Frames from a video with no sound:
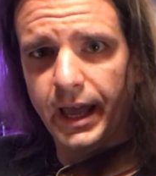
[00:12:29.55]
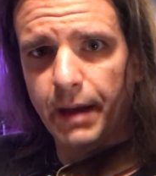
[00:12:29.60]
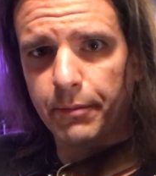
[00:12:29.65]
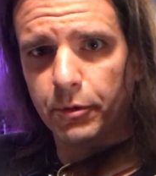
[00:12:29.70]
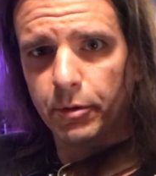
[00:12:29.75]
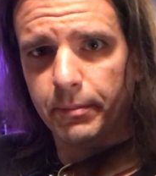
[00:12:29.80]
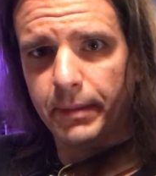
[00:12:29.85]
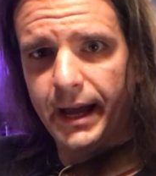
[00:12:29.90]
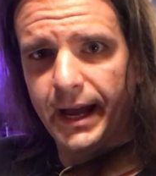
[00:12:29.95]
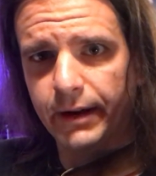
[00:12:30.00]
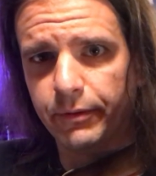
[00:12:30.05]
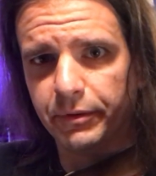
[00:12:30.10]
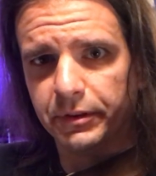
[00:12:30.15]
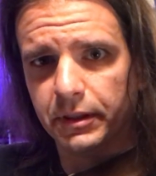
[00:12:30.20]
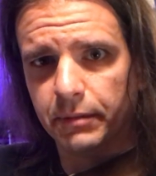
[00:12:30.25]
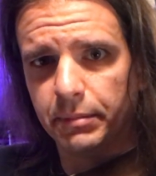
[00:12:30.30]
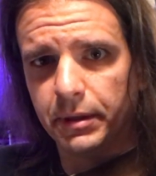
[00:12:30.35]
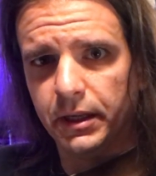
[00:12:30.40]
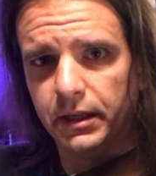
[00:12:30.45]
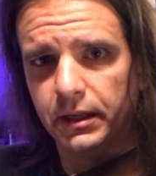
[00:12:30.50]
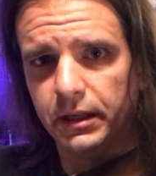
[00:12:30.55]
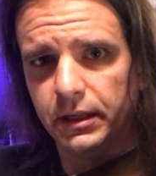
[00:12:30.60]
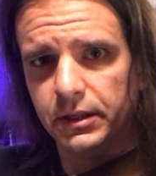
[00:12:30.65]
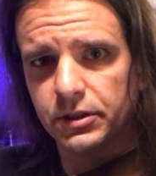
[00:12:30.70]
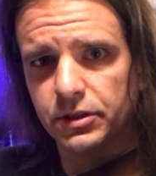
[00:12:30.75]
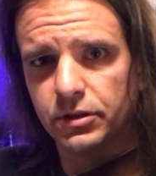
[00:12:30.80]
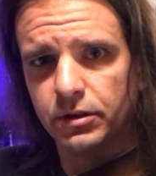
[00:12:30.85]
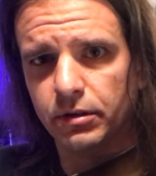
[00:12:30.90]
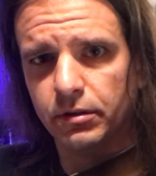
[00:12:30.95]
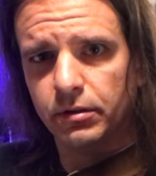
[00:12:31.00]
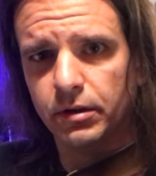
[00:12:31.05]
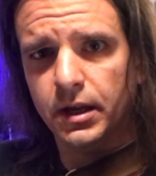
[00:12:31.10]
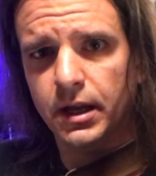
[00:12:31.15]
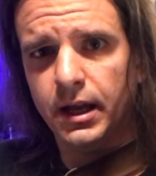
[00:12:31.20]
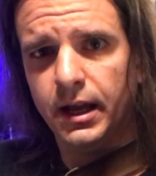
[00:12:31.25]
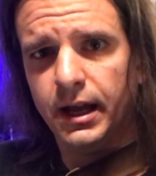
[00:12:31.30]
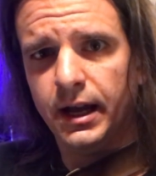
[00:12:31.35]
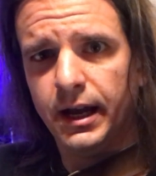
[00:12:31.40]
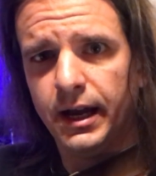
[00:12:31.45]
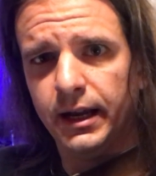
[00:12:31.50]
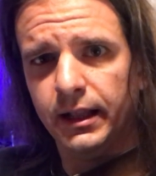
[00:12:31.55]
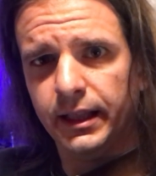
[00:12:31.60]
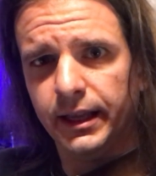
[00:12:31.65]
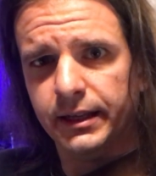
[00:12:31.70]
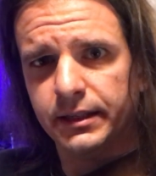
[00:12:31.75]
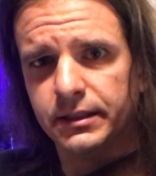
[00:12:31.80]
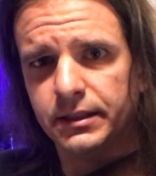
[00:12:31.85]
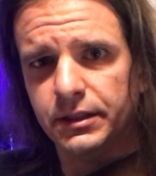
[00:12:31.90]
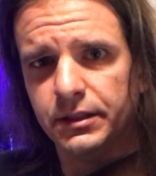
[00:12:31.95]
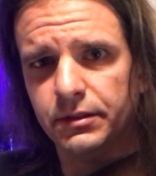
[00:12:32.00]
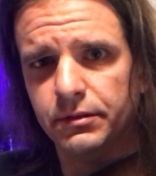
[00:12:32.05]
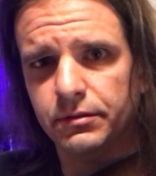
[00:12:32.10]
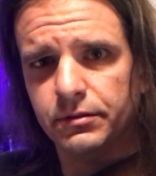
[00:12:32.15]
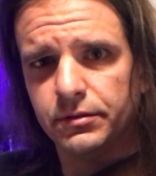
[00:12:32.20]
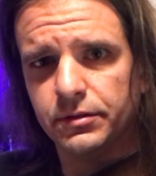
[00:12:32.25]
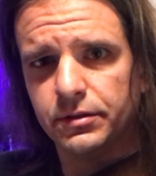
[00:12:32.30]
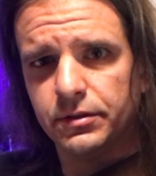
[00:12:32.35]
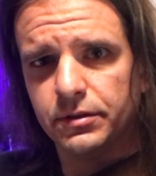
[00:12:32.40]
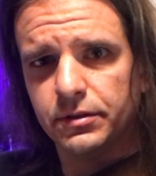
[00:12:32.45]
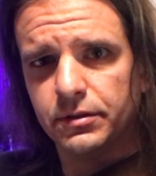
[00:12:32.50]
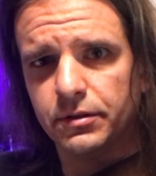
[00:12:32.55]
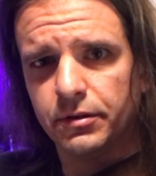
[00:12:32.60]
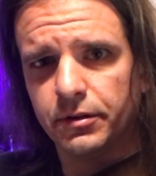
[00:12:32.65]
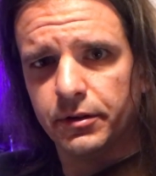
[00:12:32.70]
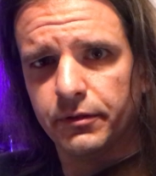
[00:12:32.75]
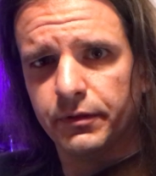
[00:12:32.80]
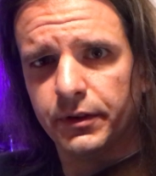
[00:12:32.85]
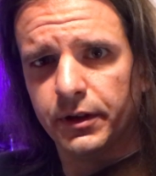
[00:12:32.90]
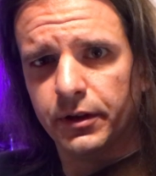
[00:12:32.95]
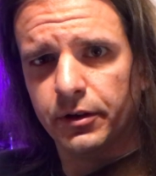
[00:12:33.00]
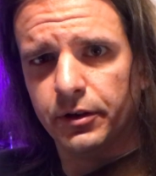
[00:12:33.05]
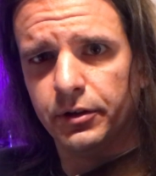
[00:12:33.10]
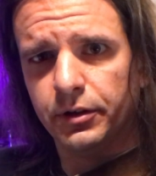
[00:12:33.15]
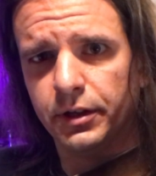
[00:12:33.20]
hammer back with the pinky. So I like to use third finger.